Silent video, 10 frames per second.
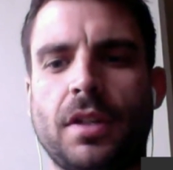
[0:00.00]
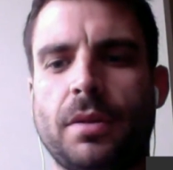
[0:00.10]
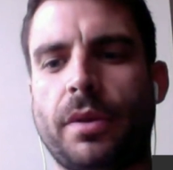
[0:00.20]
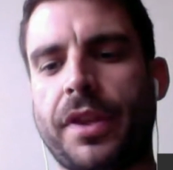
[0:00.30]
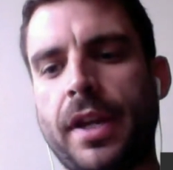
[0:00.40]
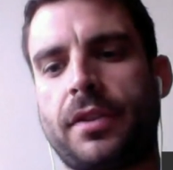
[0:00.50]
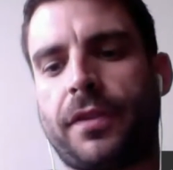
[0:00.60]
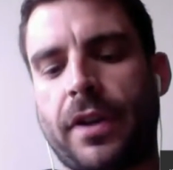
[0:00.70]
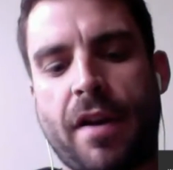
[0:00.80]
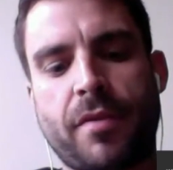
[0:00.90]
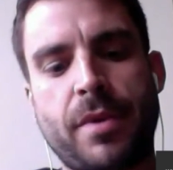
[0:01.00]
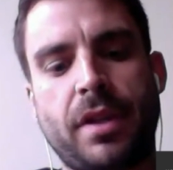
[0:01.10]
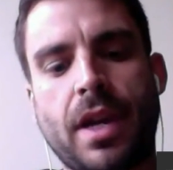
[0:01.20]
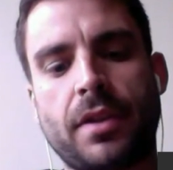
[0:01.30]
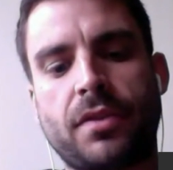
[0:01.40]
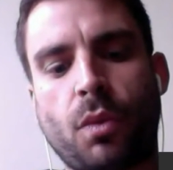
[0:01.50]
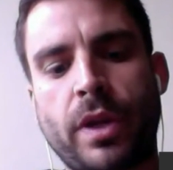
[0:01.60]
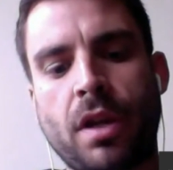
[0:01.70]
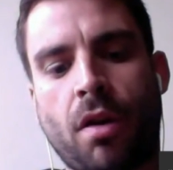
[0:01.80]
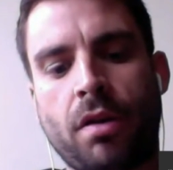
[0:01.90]
Well, thanks for having me. Yeah, so
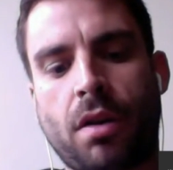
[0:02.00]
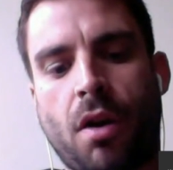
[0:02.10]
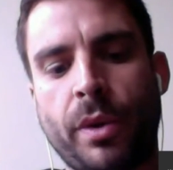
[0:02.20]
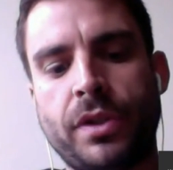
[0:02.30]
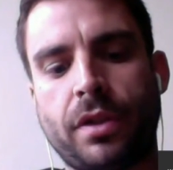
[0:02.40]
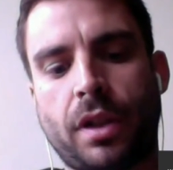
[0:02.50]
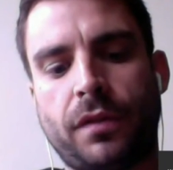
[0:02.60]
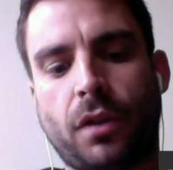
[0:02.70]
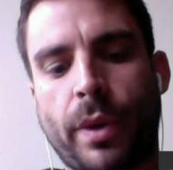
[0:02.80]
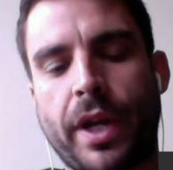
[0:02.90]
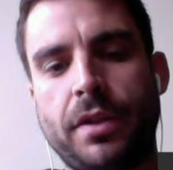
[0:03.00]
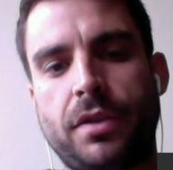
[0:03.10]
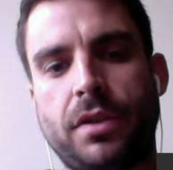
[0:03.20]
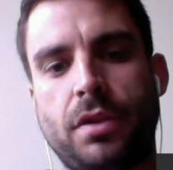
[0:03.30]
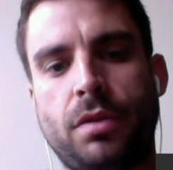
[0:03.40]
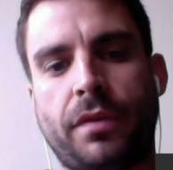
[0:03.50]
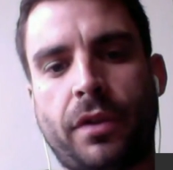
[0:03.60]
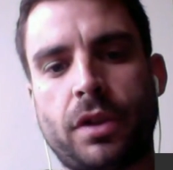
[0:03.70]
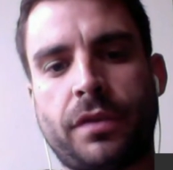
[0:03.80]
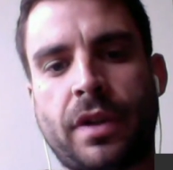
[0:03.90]
we are always looking for ways to
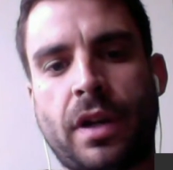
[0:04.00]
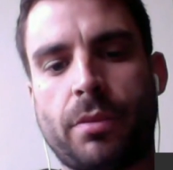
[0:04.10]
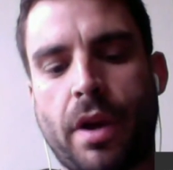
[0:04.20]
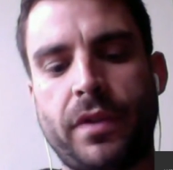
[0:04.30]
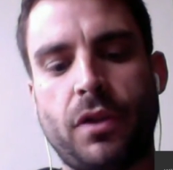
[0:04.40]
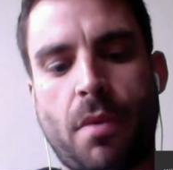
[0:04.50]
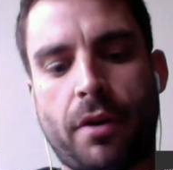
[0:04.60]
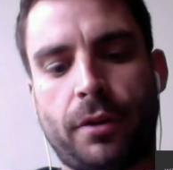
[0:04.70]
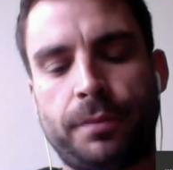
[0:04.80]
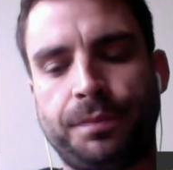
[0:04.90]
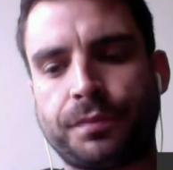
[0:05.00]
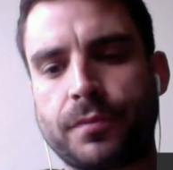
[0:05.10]
diversify our revenue model.